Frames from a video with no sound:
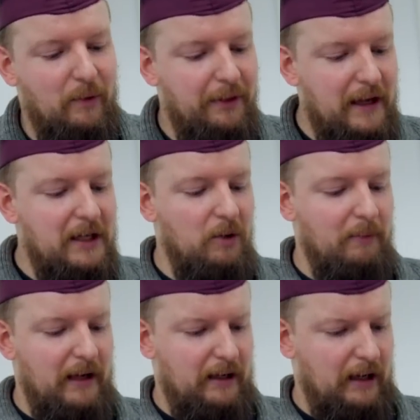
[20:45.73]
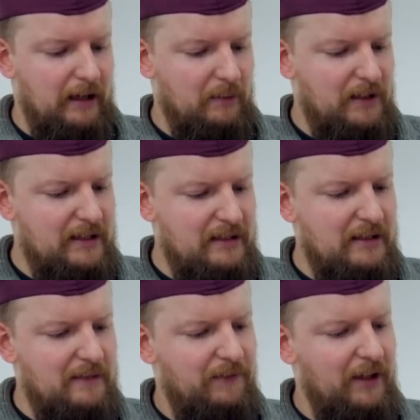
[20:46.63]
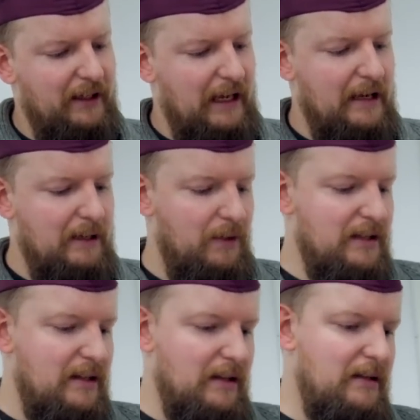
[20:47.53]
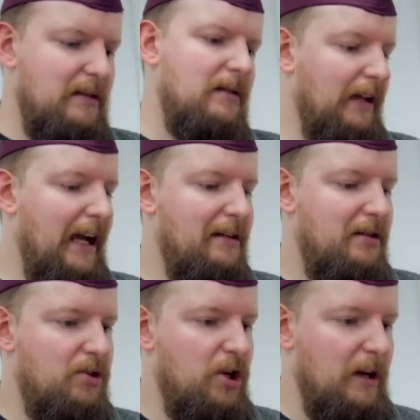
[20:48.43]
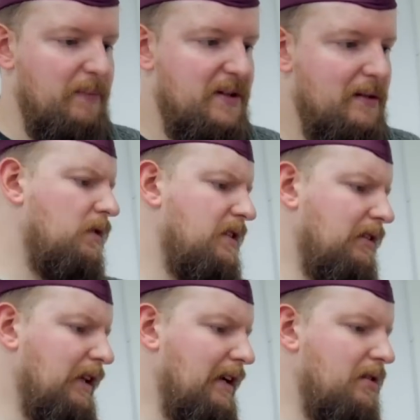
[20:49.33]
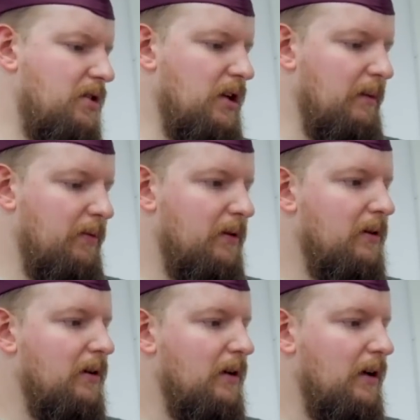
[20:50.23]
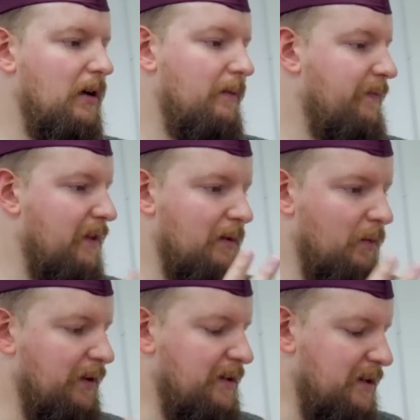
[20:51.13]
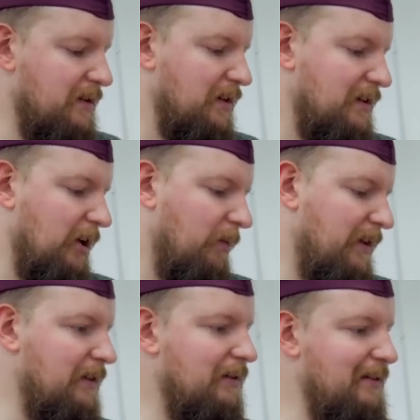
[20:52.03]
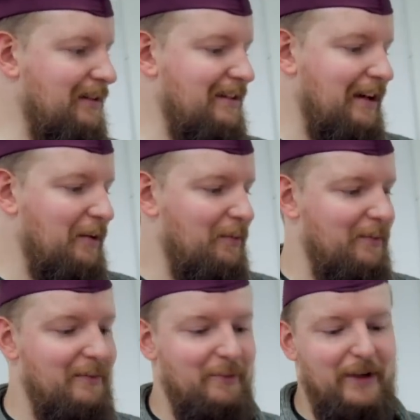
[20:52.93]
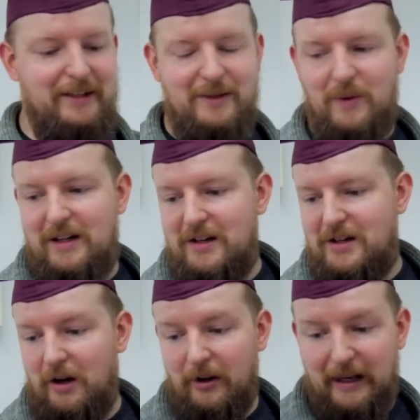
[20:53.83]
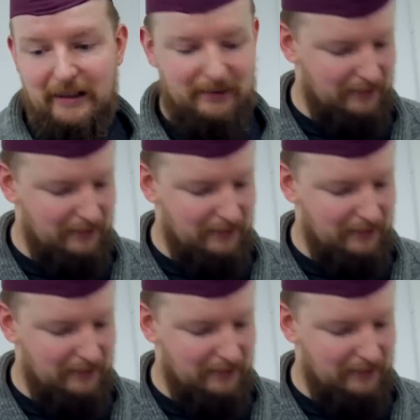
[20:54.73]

Well, thank you, All Mankind. This doesn't feel like candy. What is this? Lant chips. What's a lant chip? Well, this isn't going to tell me, because I don't read Swedish. Alright.